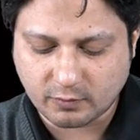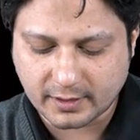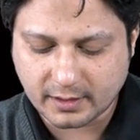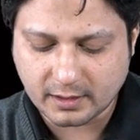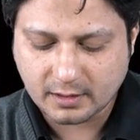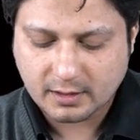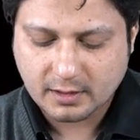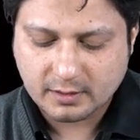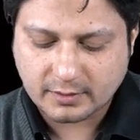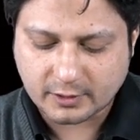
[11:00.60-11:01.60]
over here,
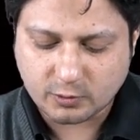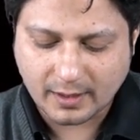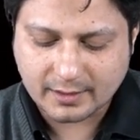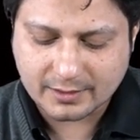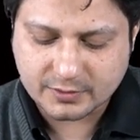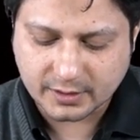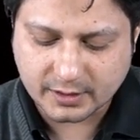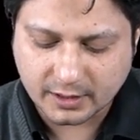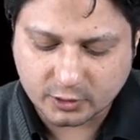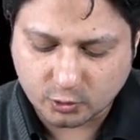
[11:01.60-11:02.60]
that you are
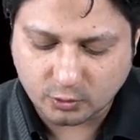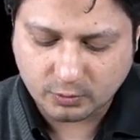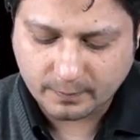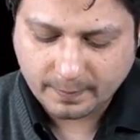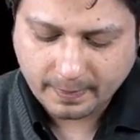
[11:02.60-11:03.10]
inserting two